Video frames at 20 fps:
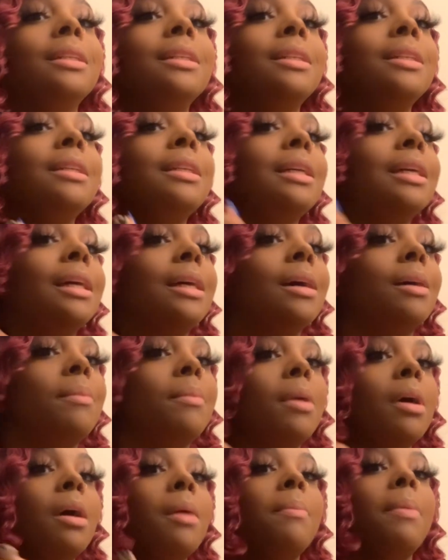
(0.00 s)
I
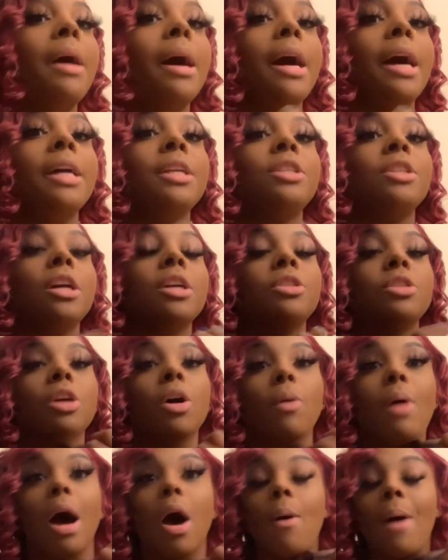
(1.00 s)
am. But alright, y'all.
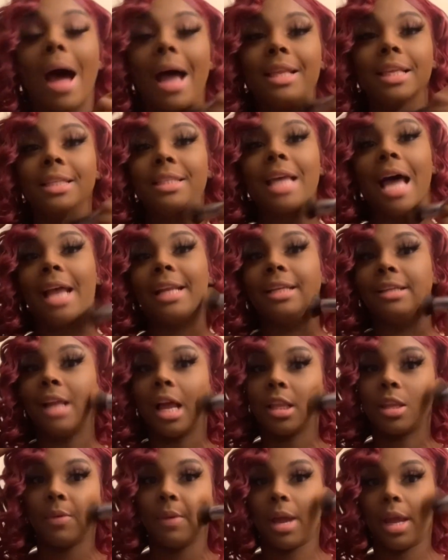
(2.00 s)
So, oh, I decided
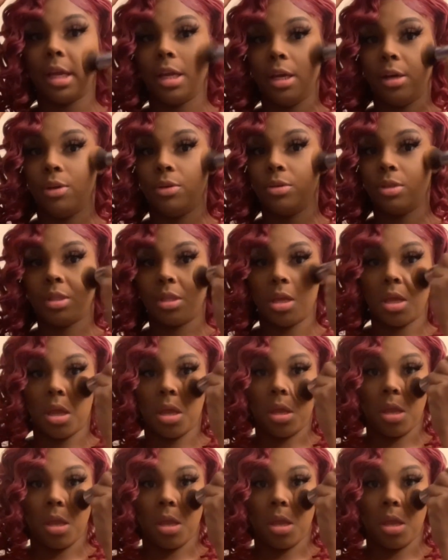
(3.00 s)
not to wear heels.